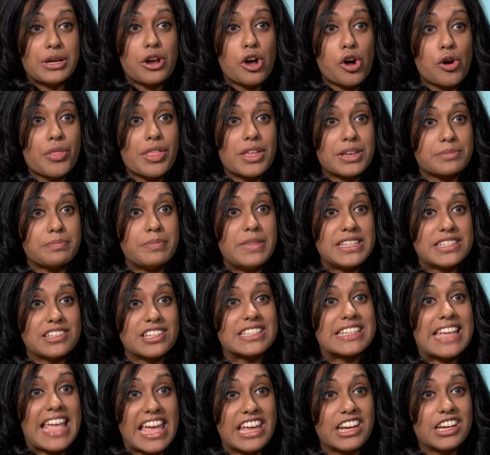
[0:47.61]
know that
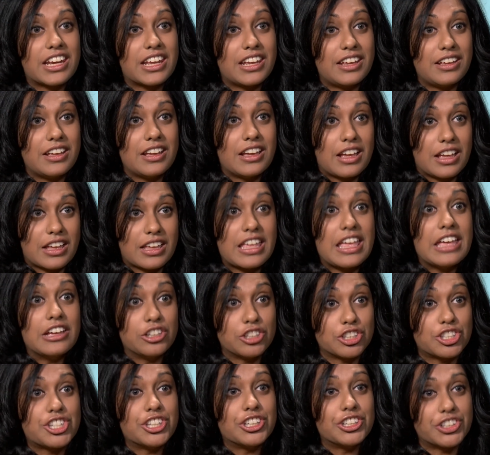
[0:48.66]
measles can
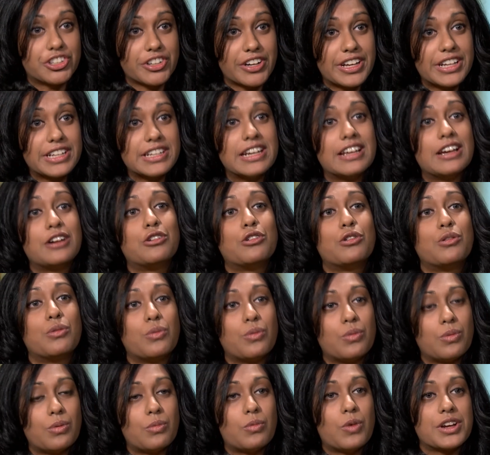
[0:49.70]
kill children.
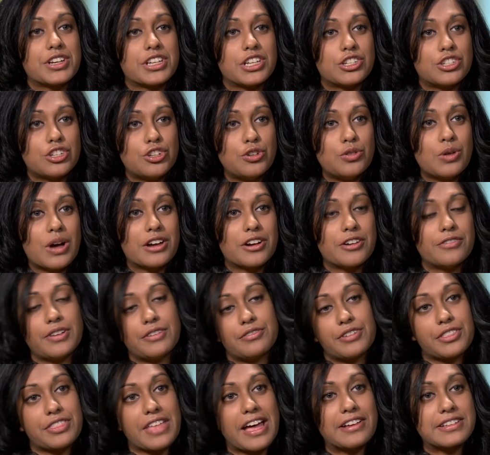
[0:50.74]
One to two out of
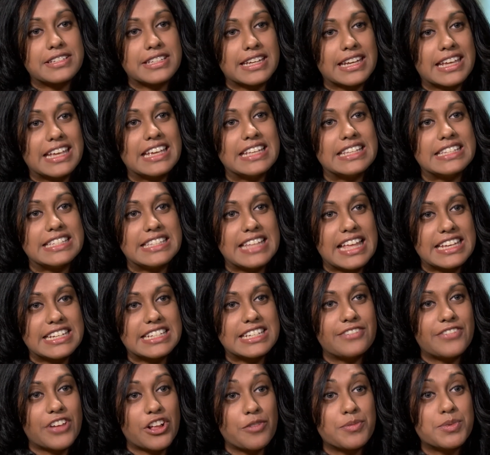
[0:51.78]
every thousand kids that
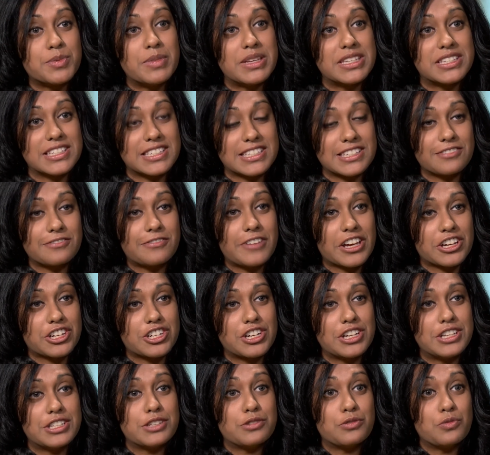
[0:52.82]
develops measles
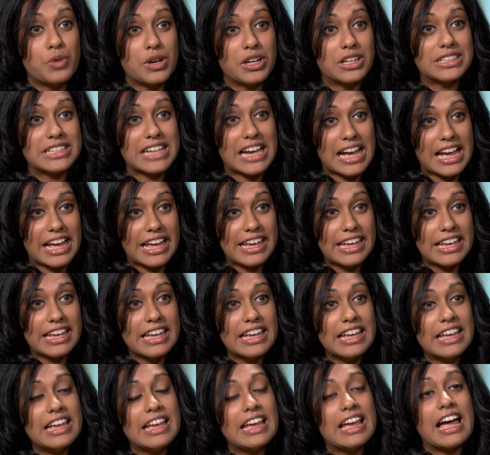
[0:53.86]
infection will die.
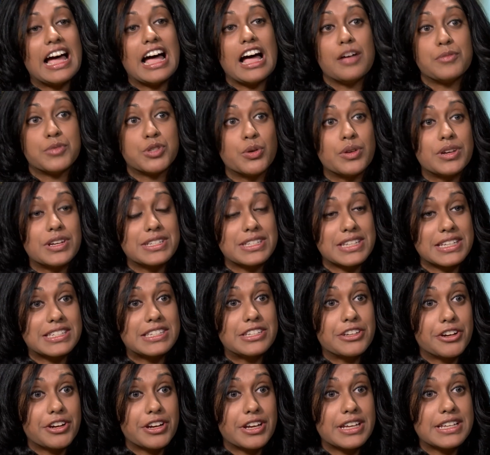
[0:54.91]
Um, so it is a
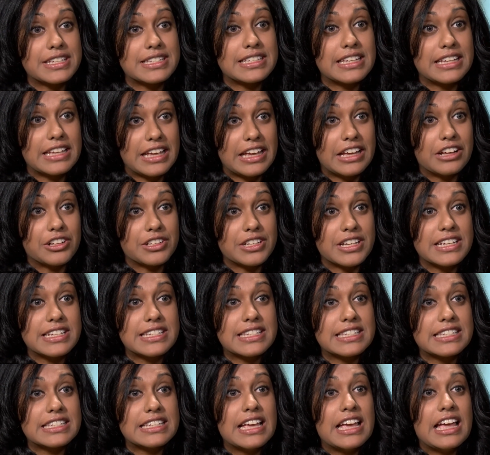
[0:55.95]
serious
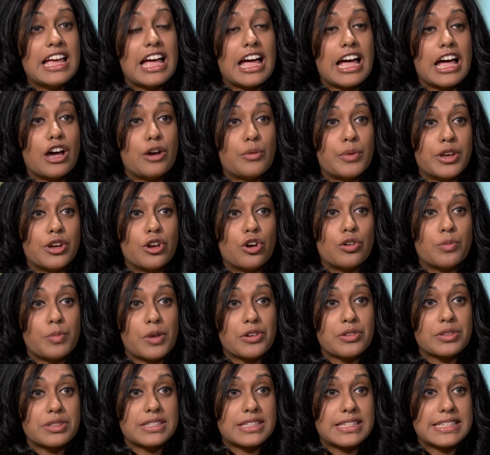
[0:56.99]
illness. Uh, we know
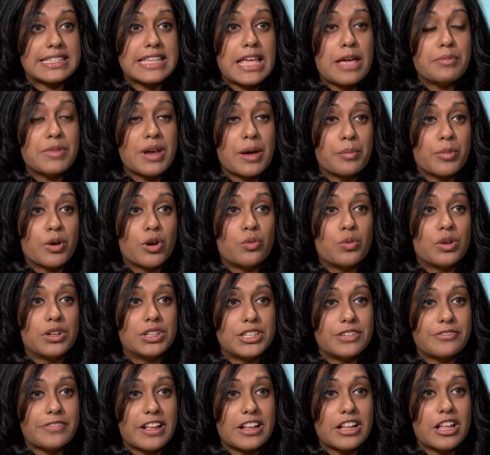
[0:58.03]
about the same number will
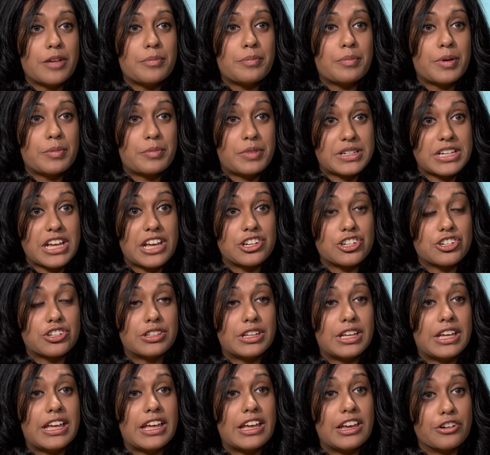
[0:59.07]
develop
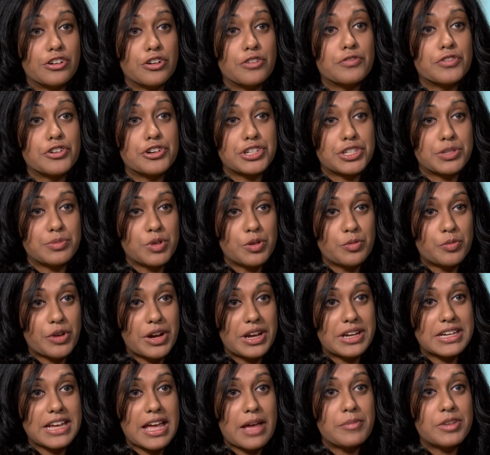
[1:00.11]
potentially irreversible
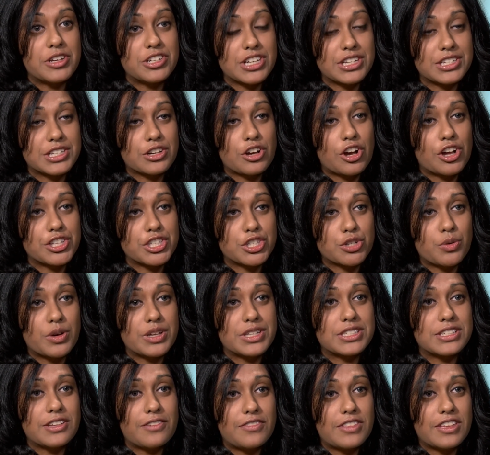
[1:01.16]
brain damage as a
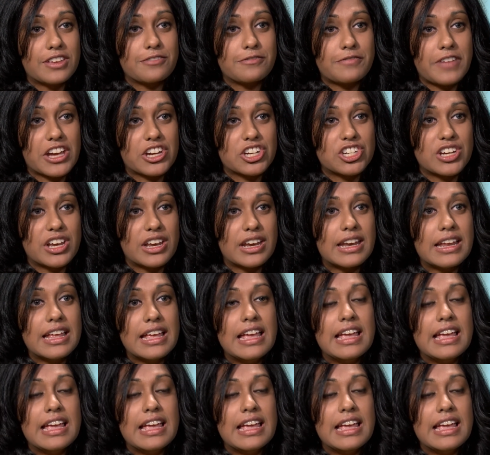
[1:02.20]
consequence of the infection.